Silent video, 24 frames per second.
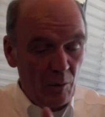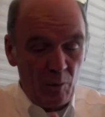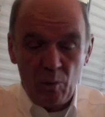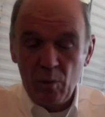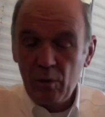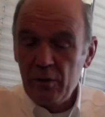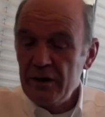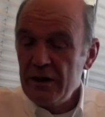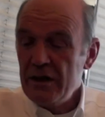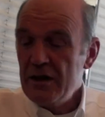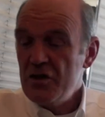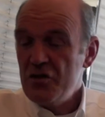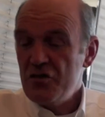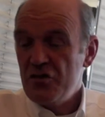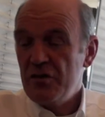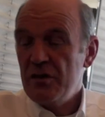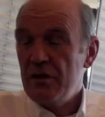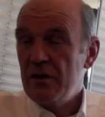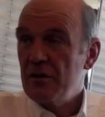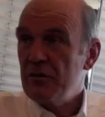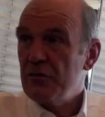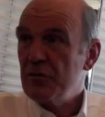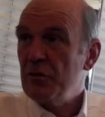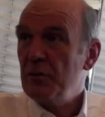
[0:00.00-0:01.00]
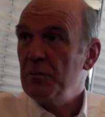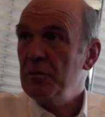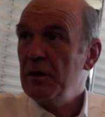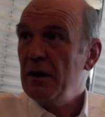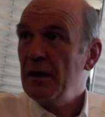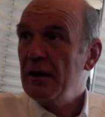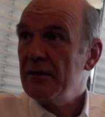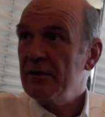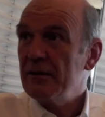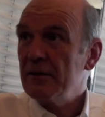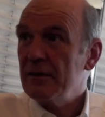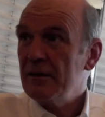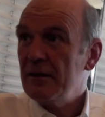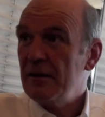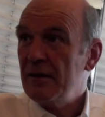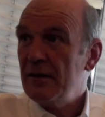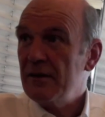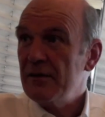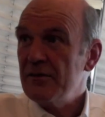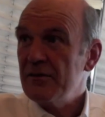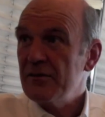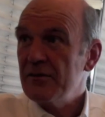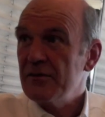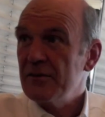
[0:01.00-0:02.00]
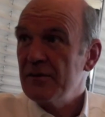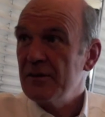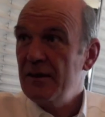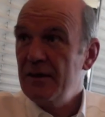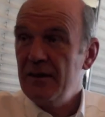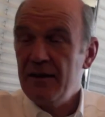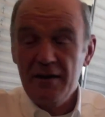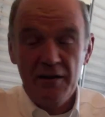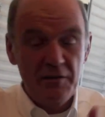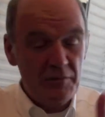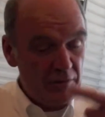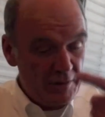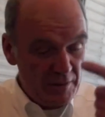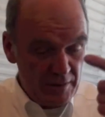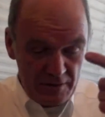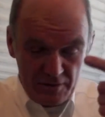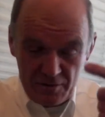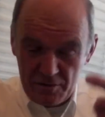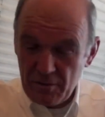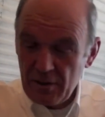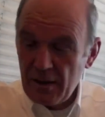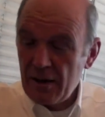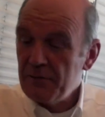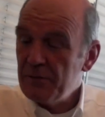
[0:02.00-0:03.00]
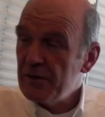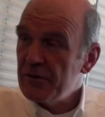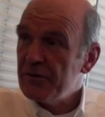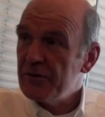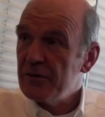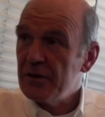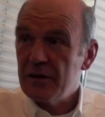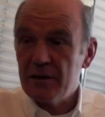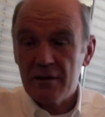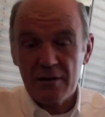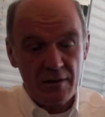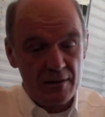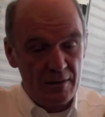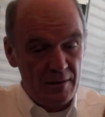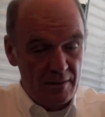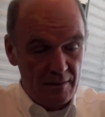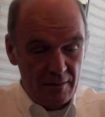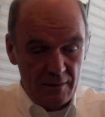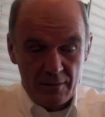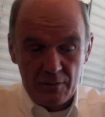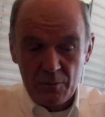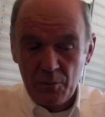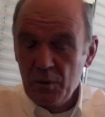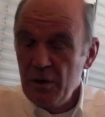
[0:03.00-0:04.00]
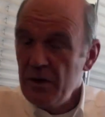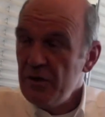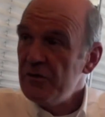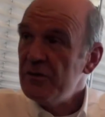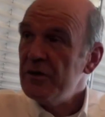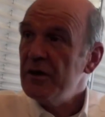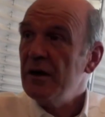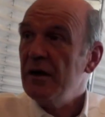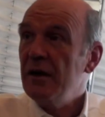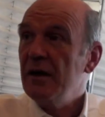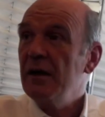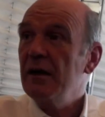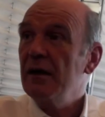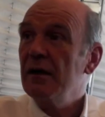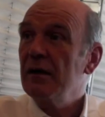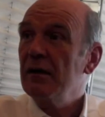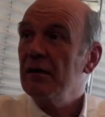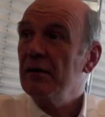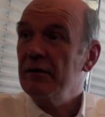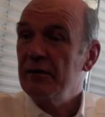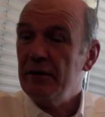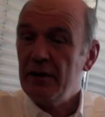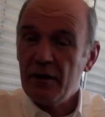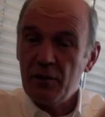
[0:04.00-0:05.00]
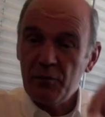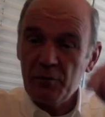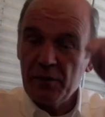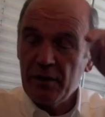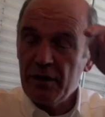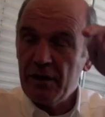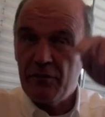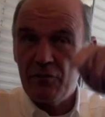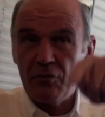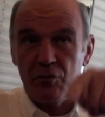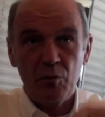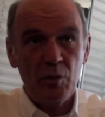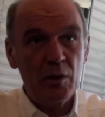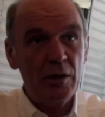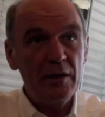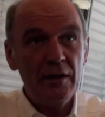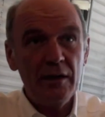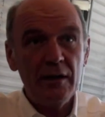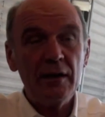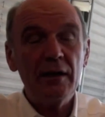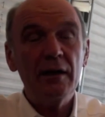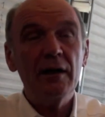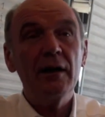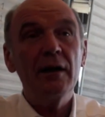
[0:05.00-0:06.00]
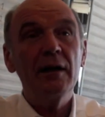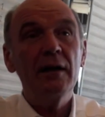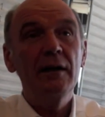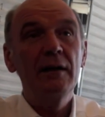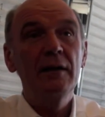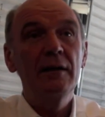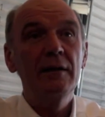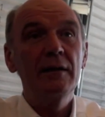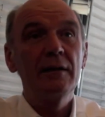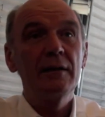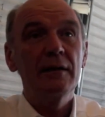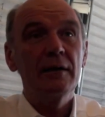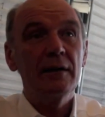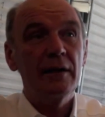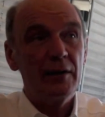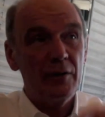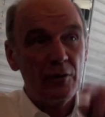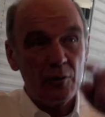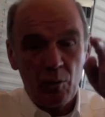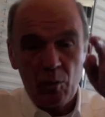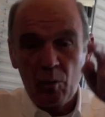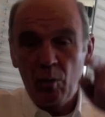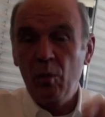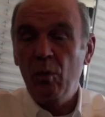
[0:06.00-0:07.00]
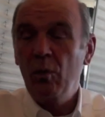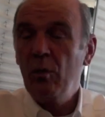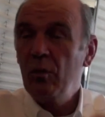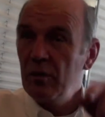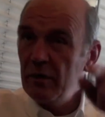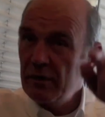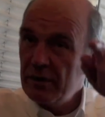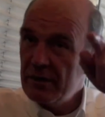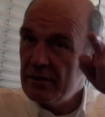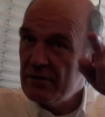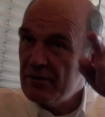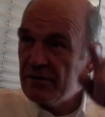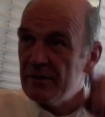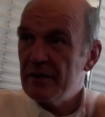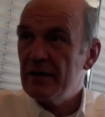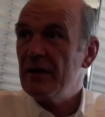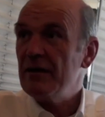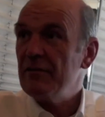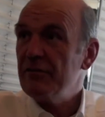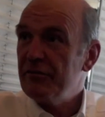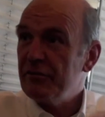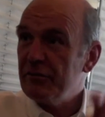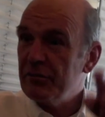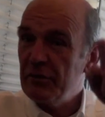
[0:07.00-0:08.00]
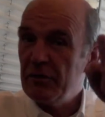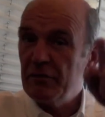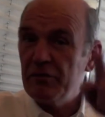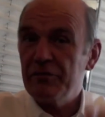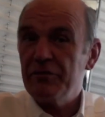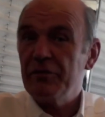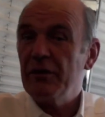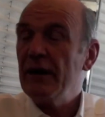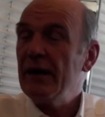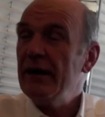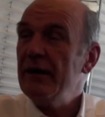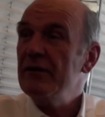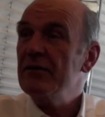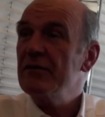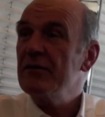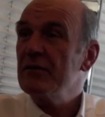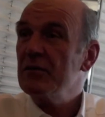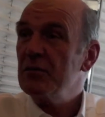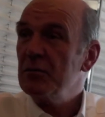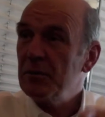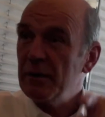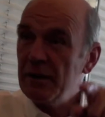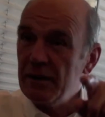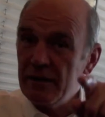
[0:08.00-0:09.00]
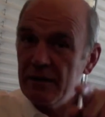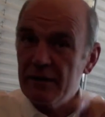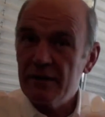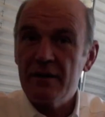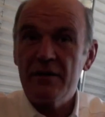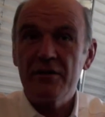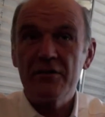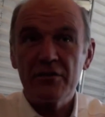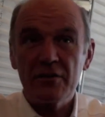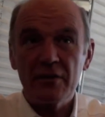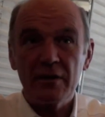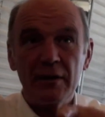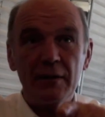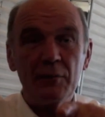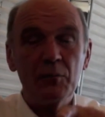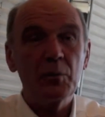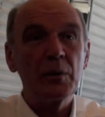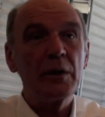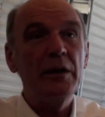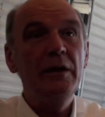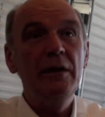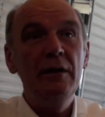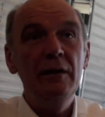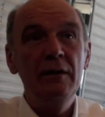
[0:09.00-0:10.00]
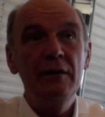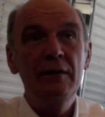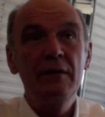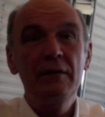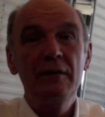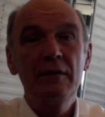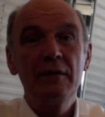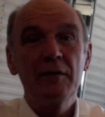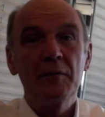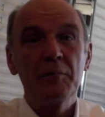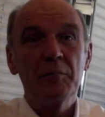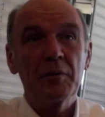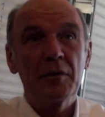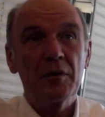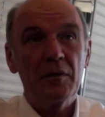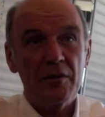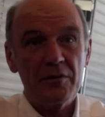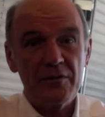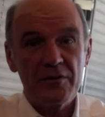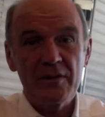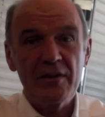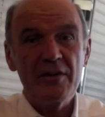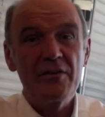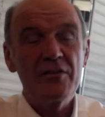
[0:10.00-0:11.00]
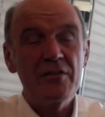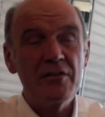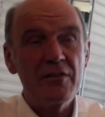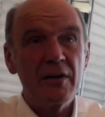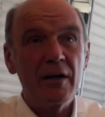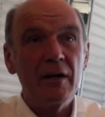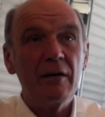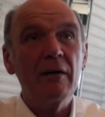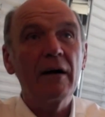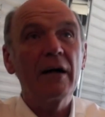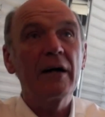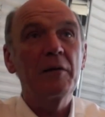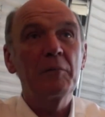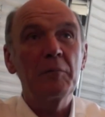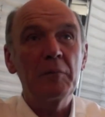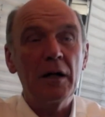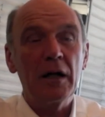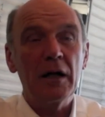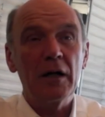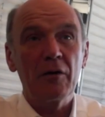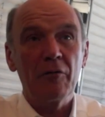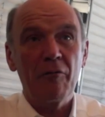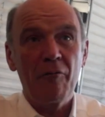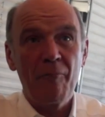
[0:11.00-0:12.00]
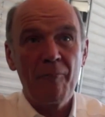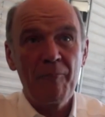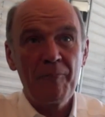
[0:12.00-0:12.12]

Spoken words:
all the engineers from the other cars, and even the drivers said, we stay here, now we have one car, and all the staff will fight to make this car win, because this is our aim now.